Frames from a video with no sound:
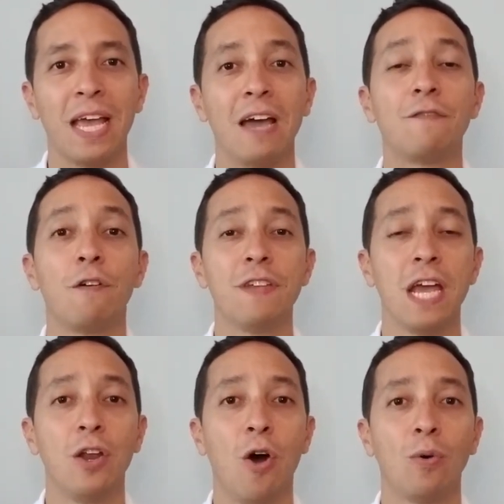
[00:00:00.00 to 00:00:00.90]
and for
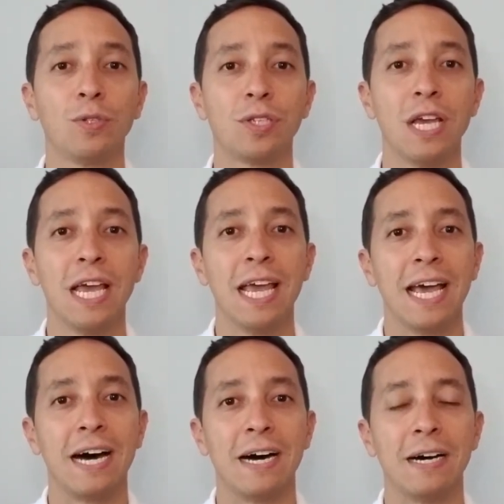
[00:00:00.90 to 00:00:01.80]
VA loans,
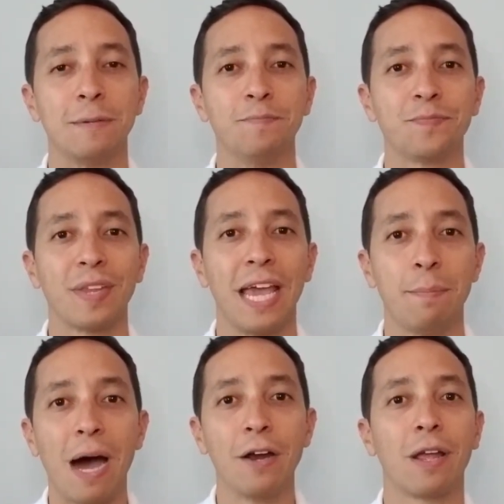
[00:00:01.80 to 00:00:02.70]
a
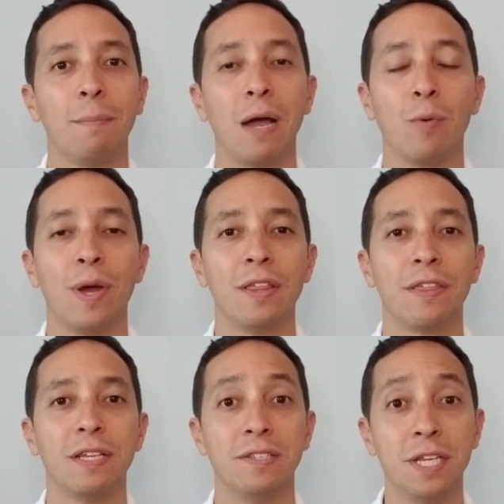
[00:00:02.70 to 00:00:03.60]
buyer can buy
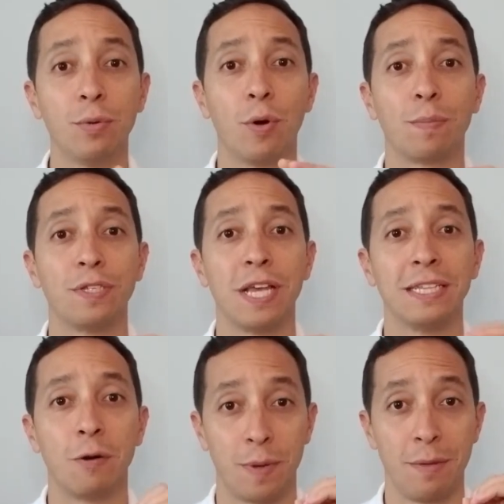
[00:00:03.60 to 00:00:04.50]
with 0%
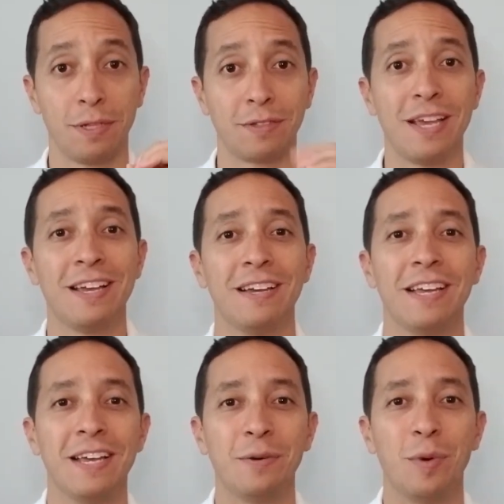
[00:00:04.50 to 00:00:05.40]
down payment,
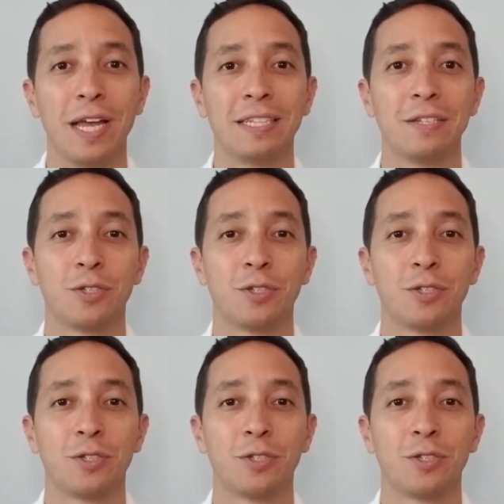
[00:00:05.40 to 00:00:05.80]
right?